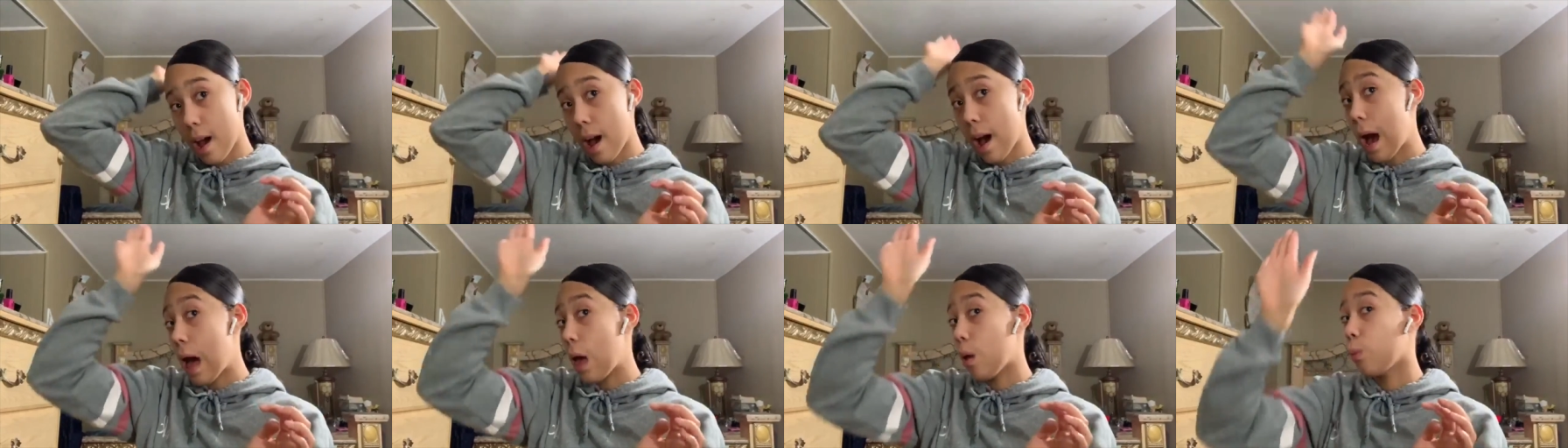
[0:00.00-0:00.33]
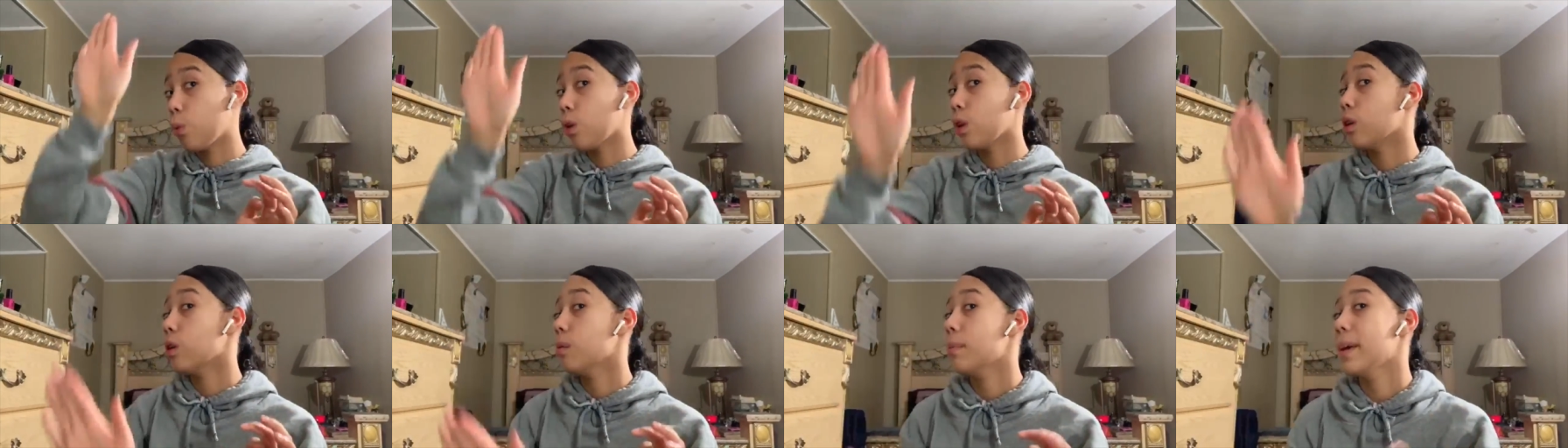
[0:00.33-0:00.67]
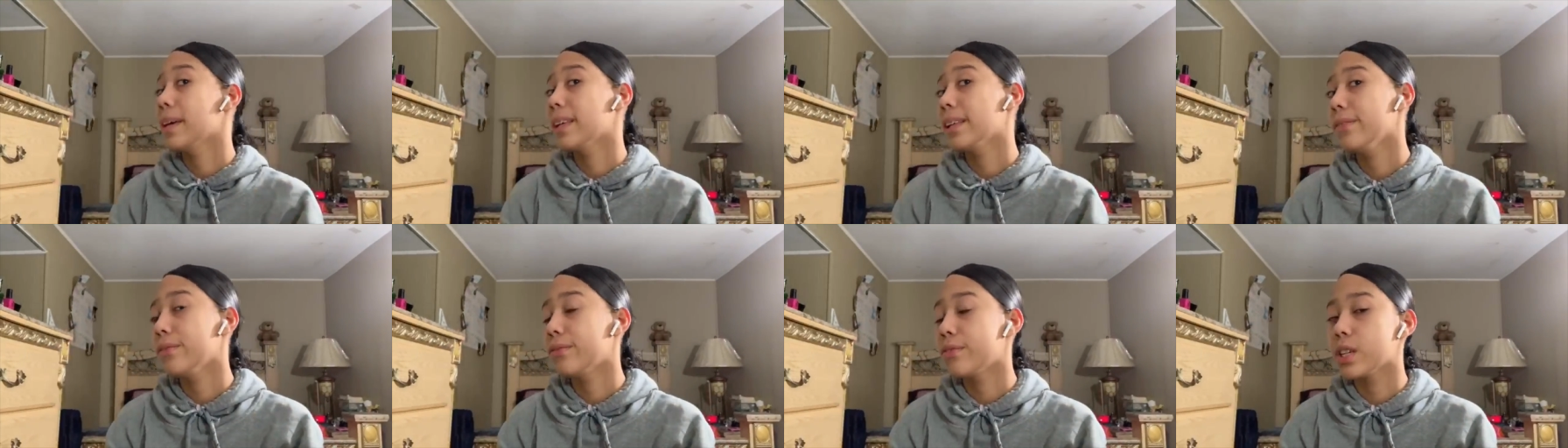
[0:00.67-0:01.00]
I will go
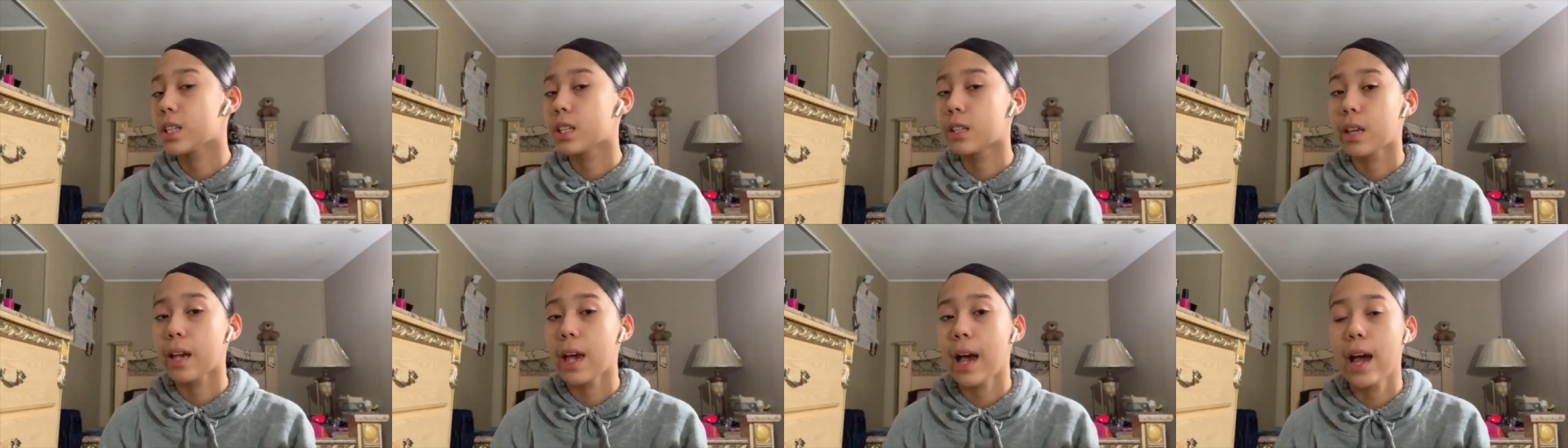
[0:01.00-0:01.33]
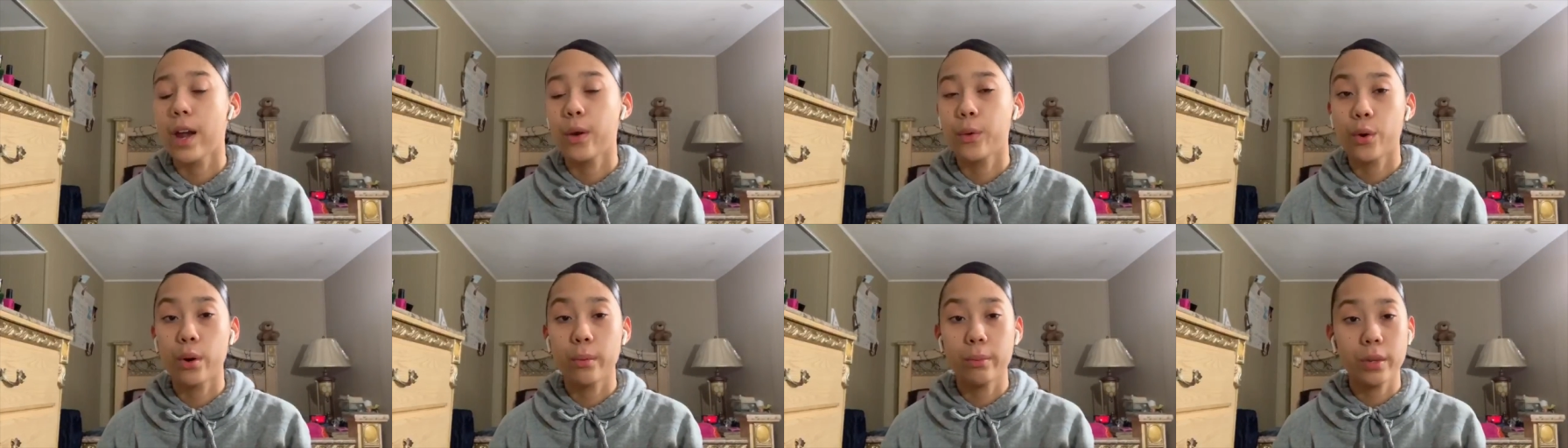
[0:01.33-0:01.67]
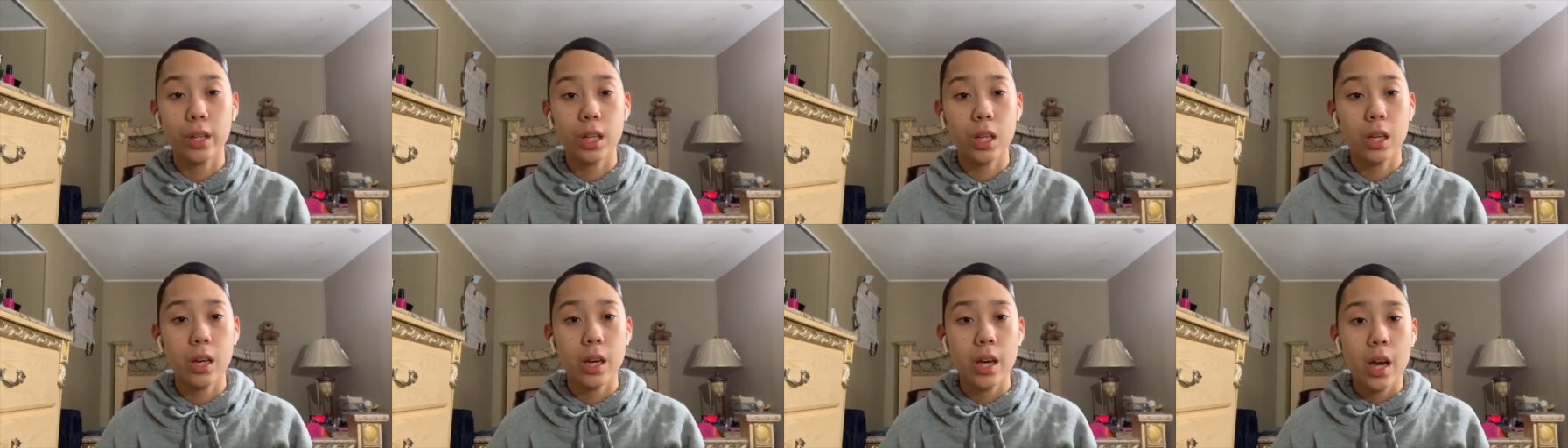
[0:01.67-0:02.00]
back and fix it. I
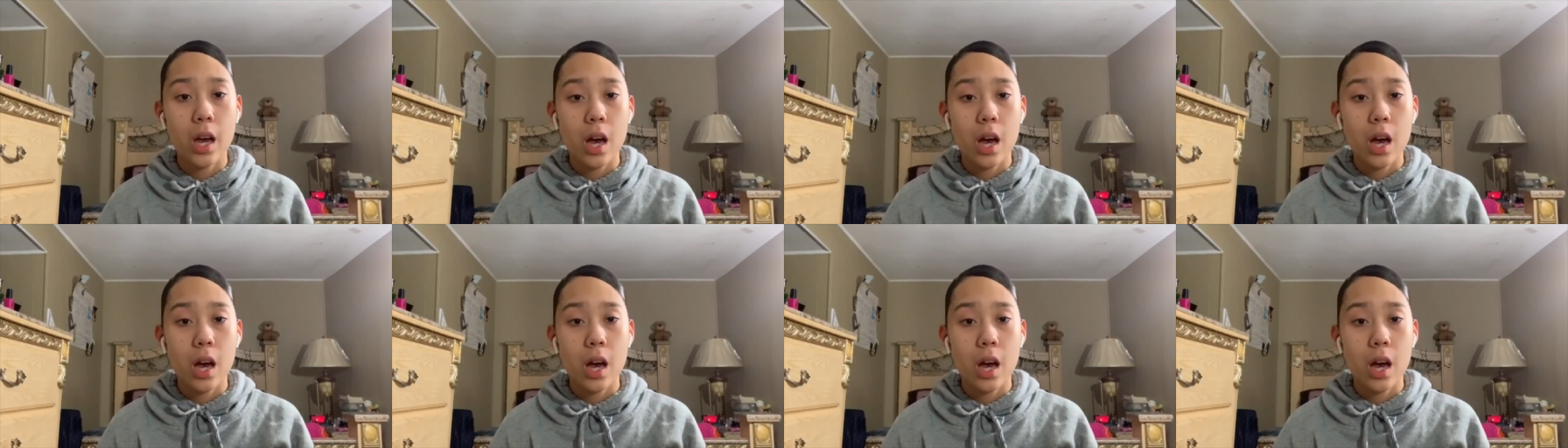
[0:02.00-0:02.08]
normally,